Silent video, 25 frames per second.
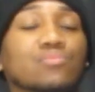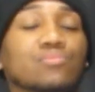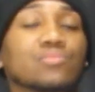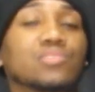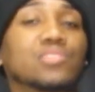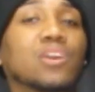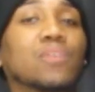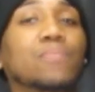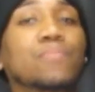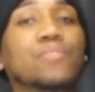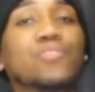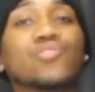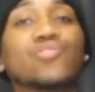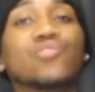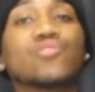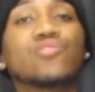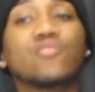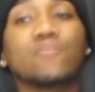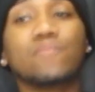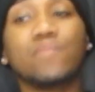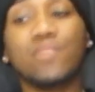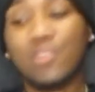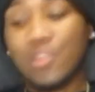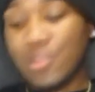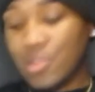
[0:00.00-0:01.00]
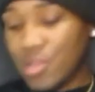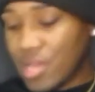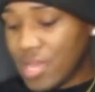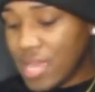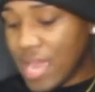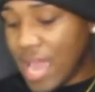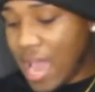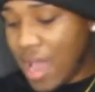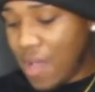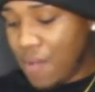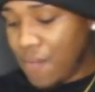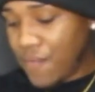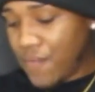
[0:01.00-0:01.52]
so be sure to be on the
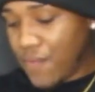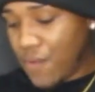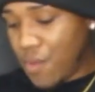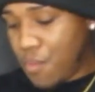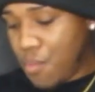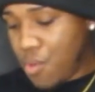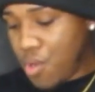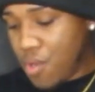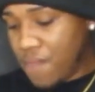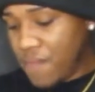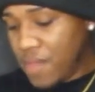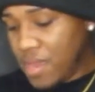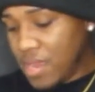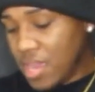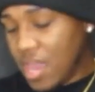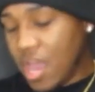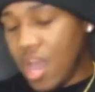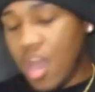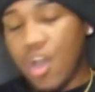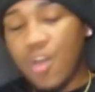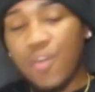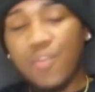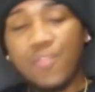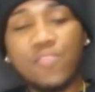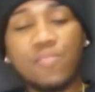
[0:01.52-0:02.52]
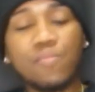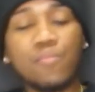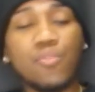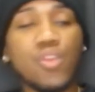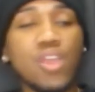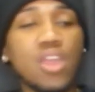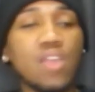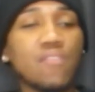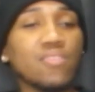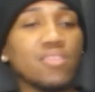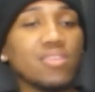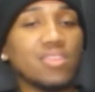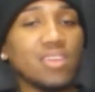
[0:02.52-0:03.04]
lookout for more videos,
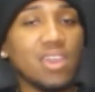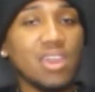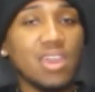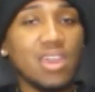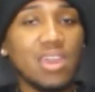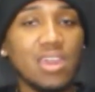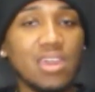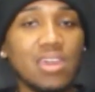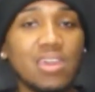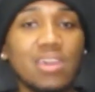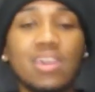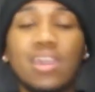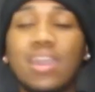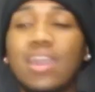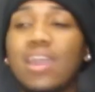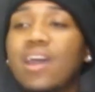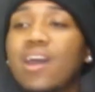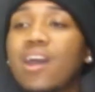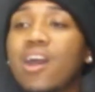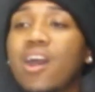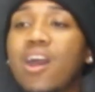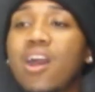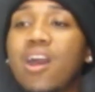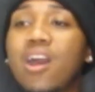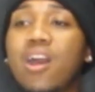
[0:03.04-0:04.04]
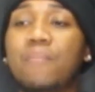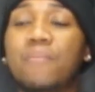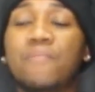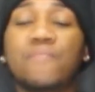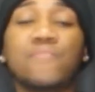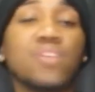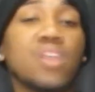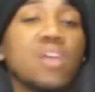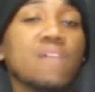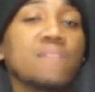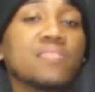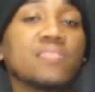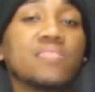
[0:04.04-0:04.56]
more everything.
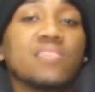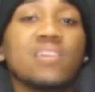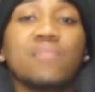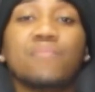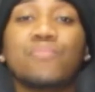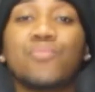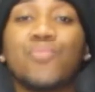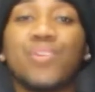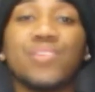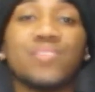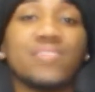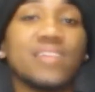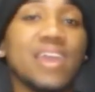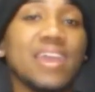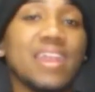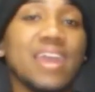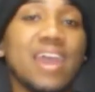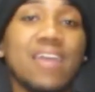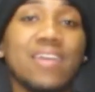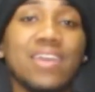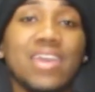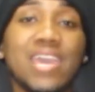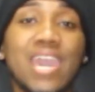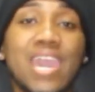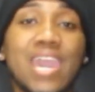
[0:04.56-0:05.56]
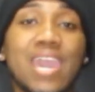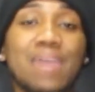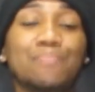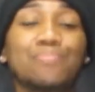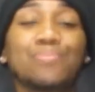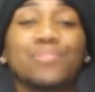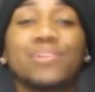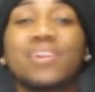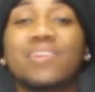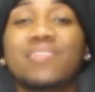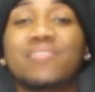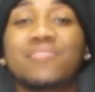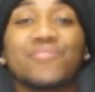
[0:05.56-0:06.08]
If you haven't seen Boys Night Out yet,
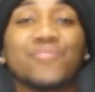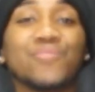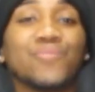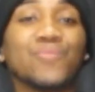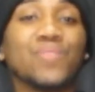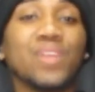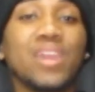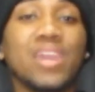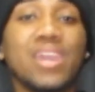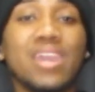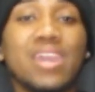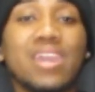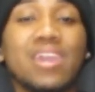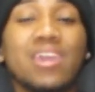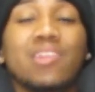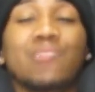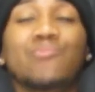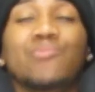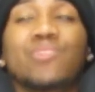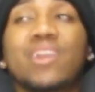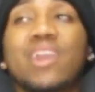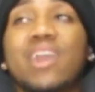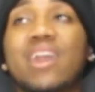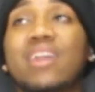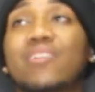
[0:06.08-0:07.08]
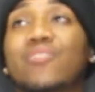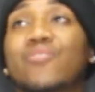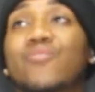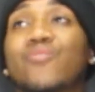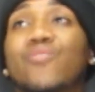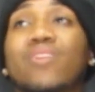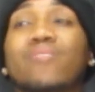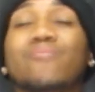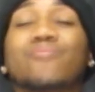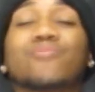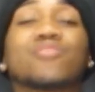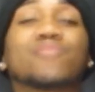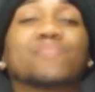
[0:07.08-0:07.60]
please tune in. We had a
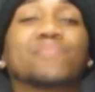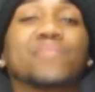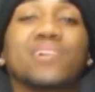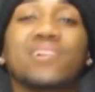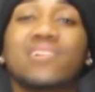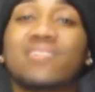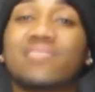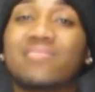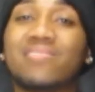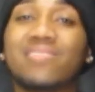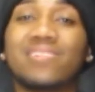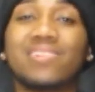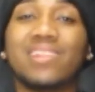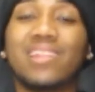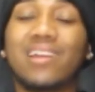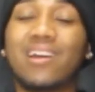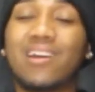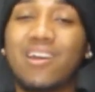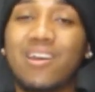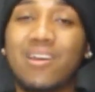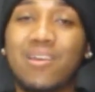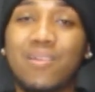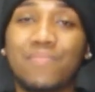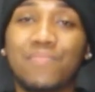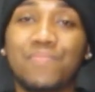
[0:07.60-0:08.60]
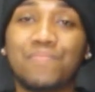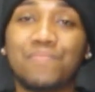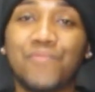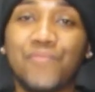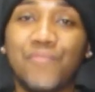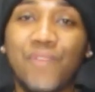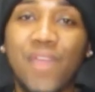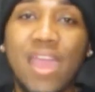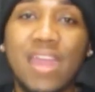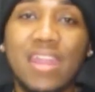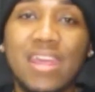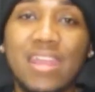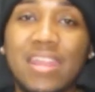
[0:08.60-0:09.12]
great response to,
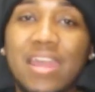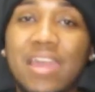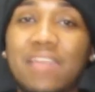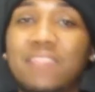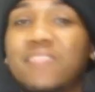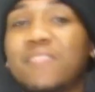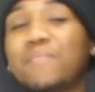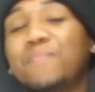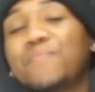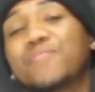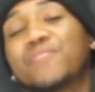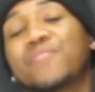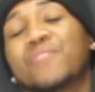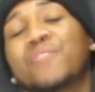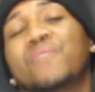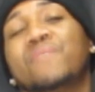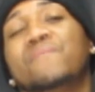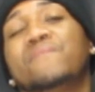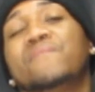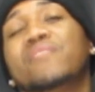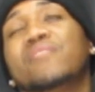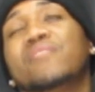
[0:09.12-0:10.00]
Friday night's episode.